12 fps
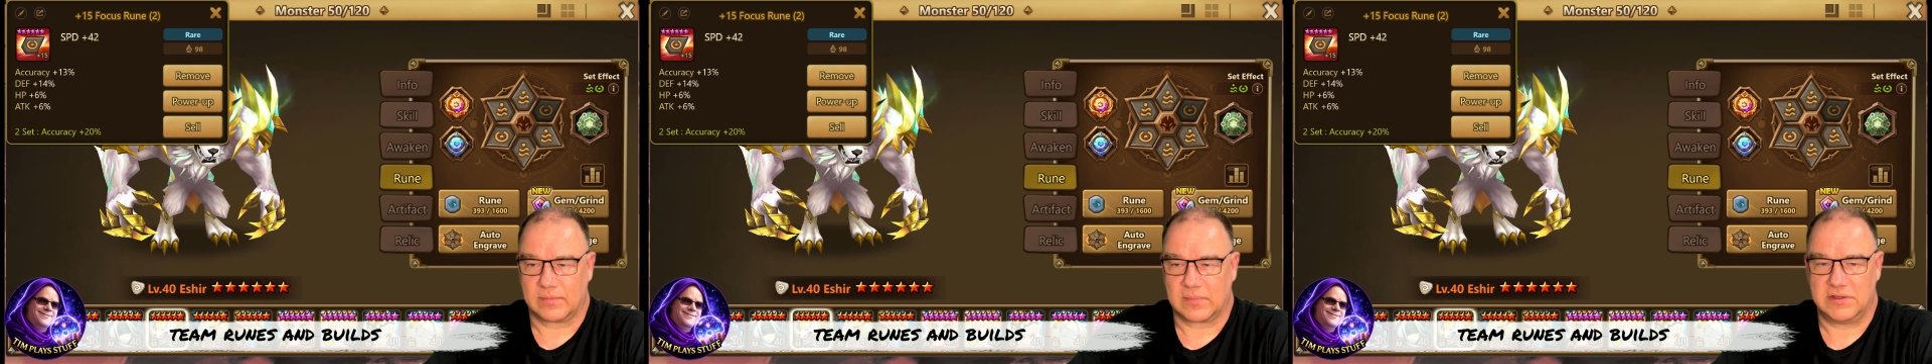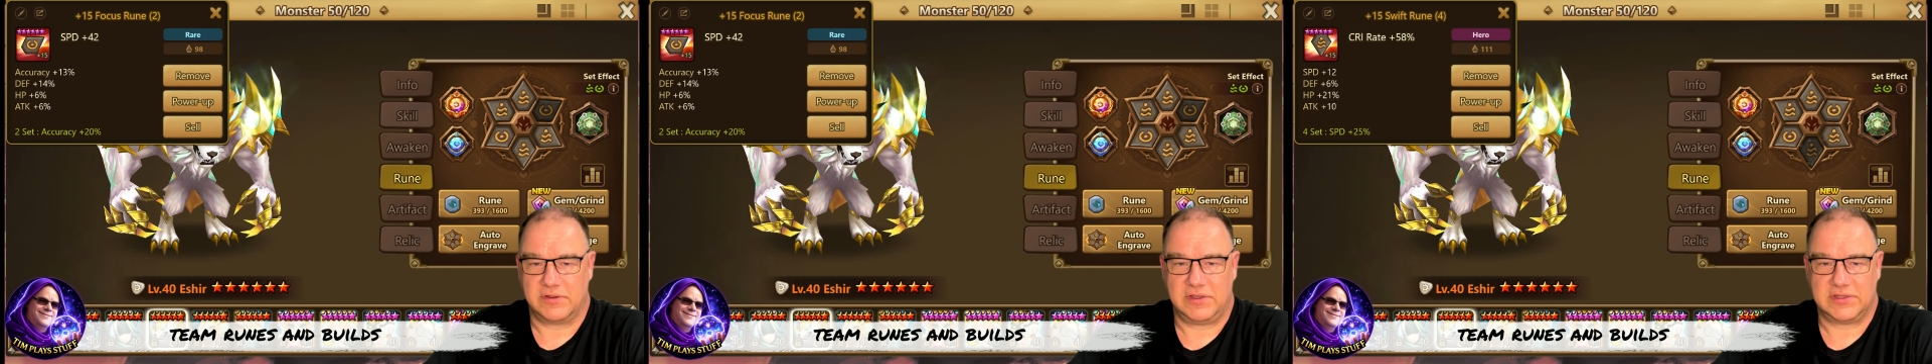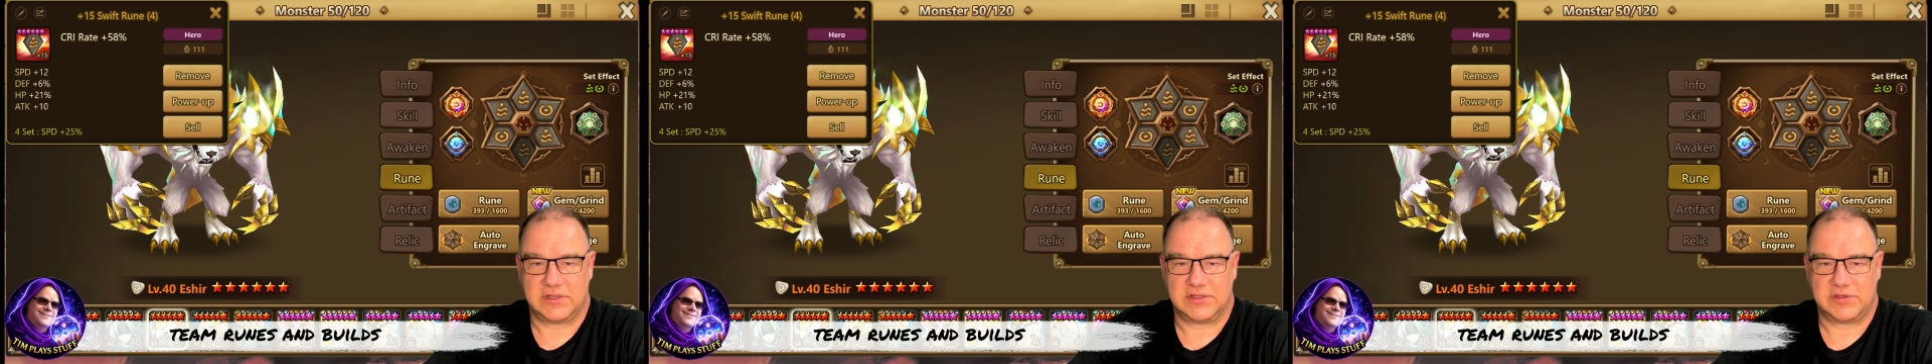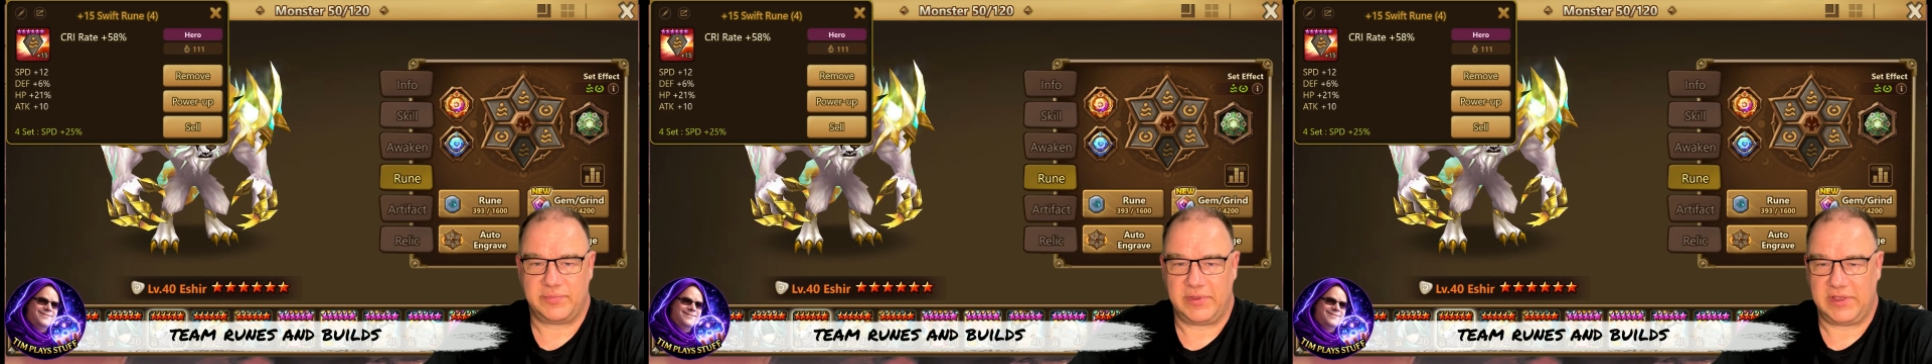So he's on
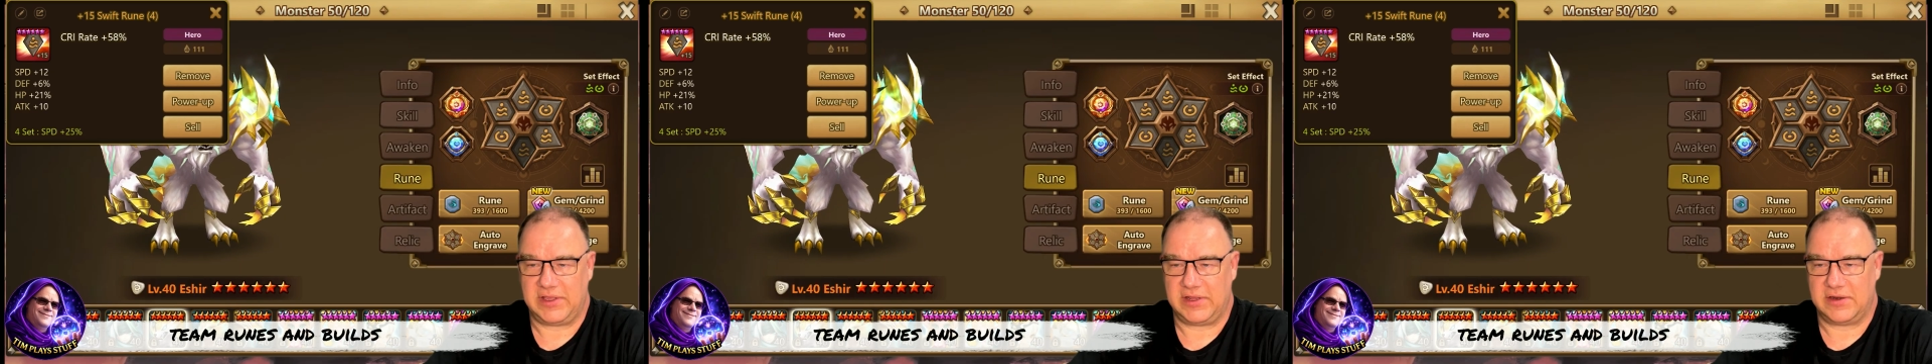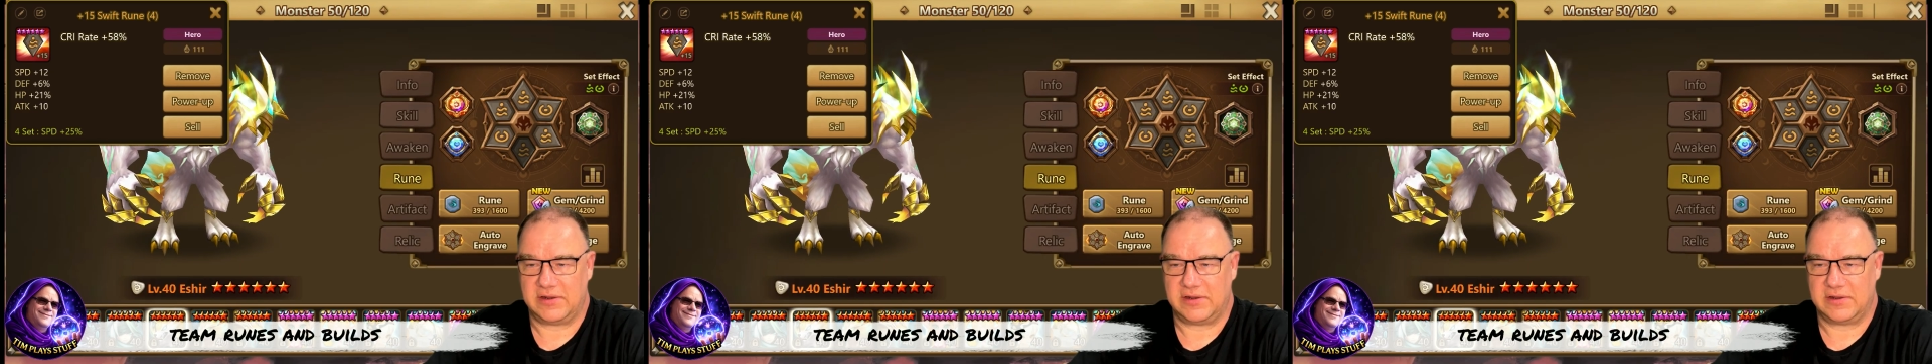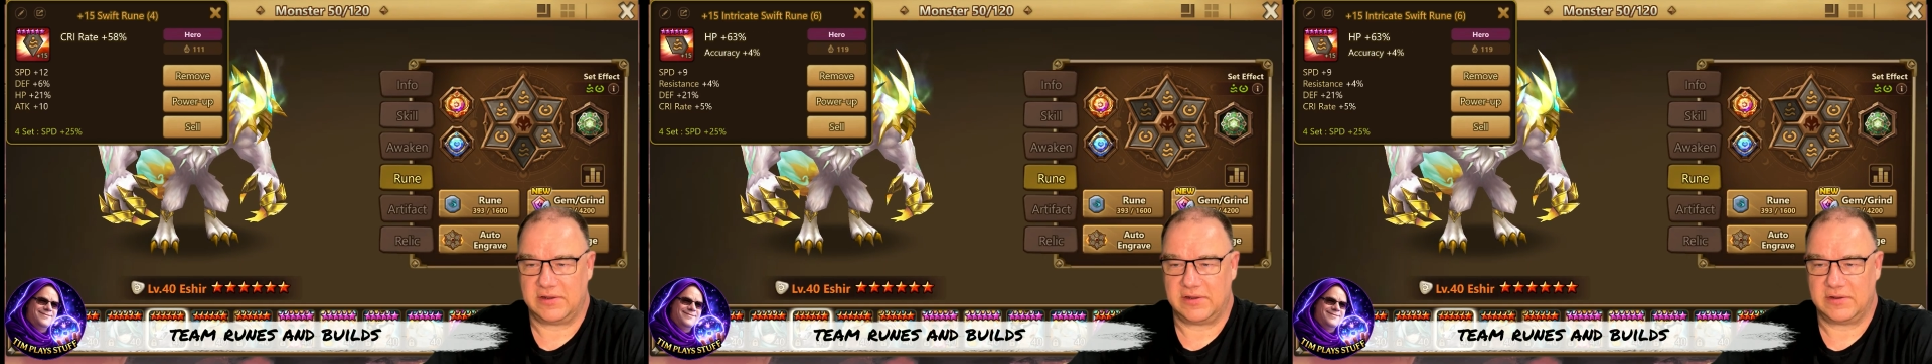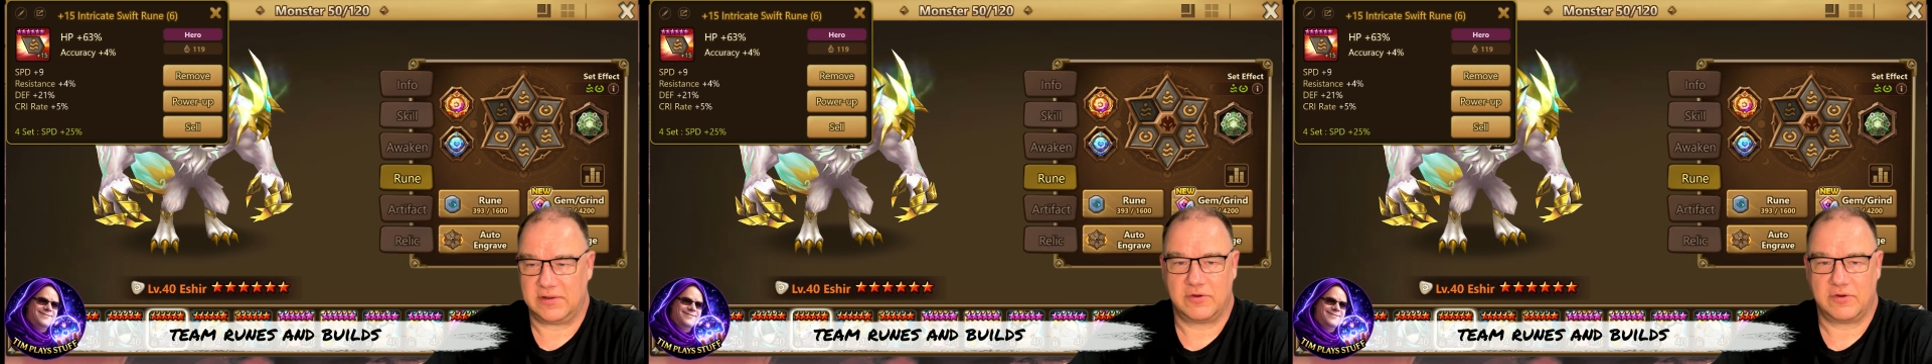speed,
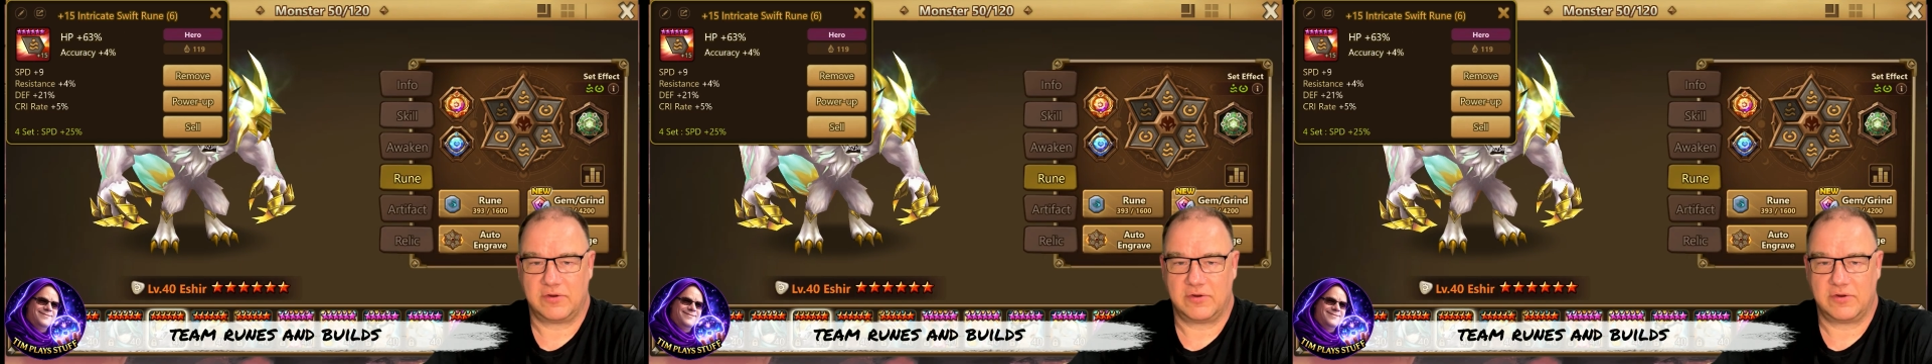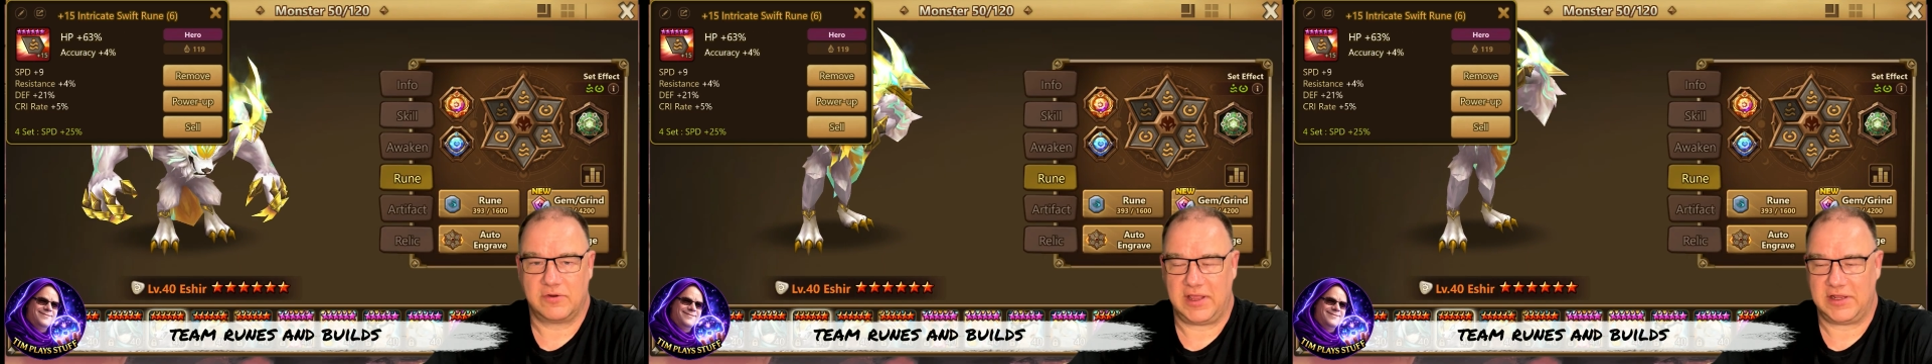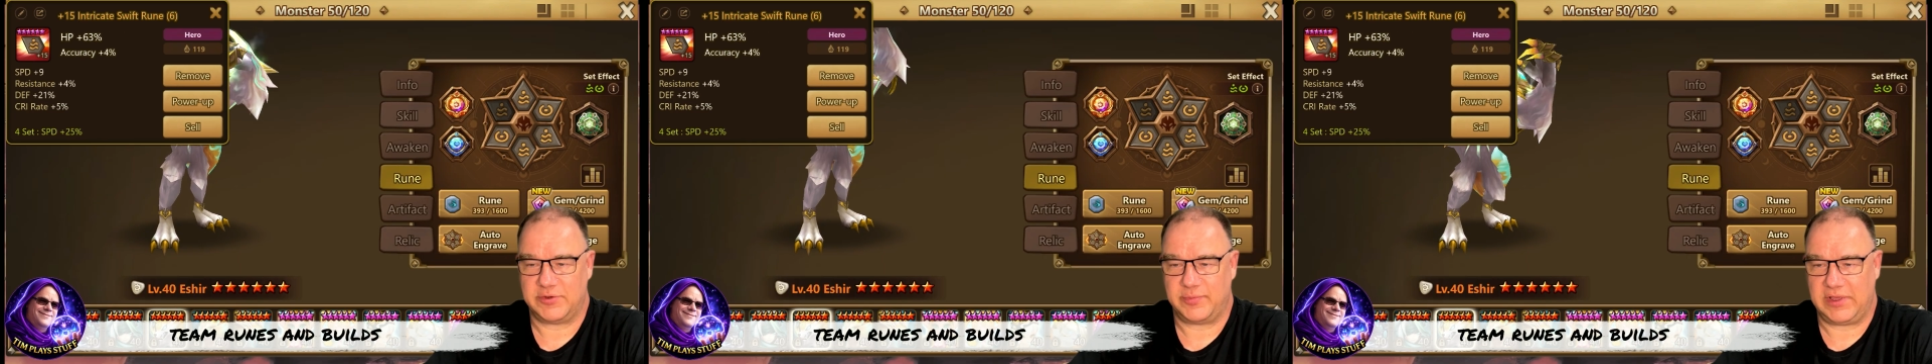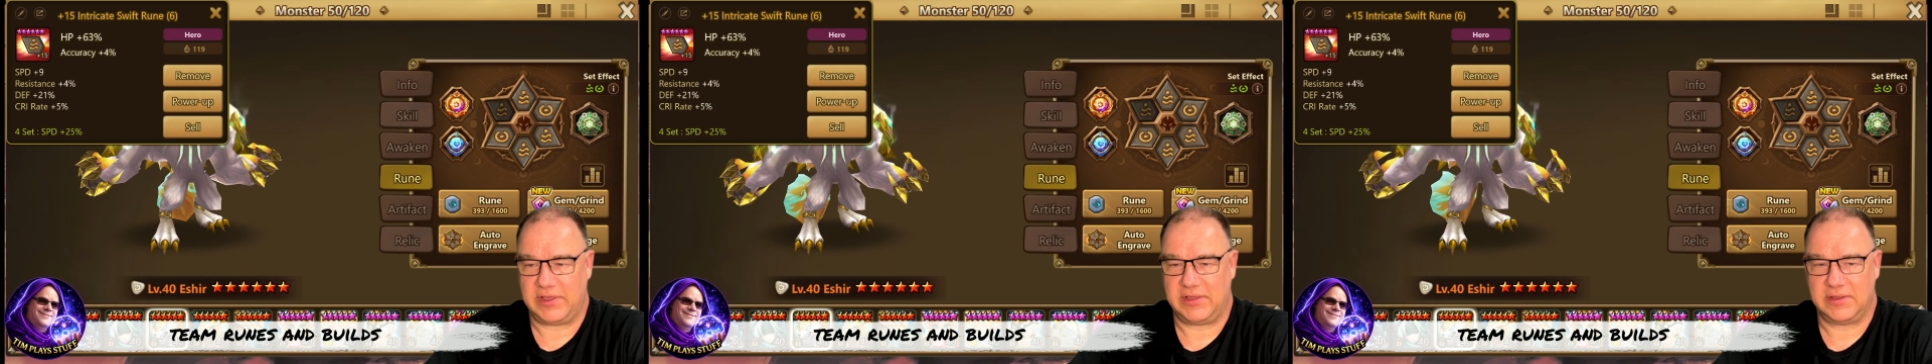crit rate,
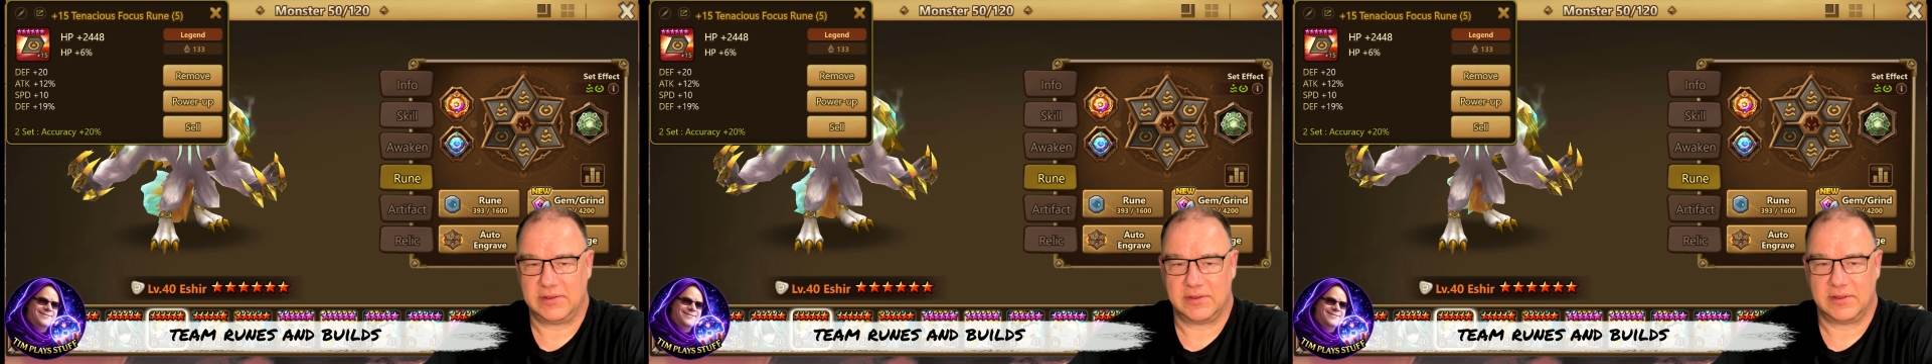HP,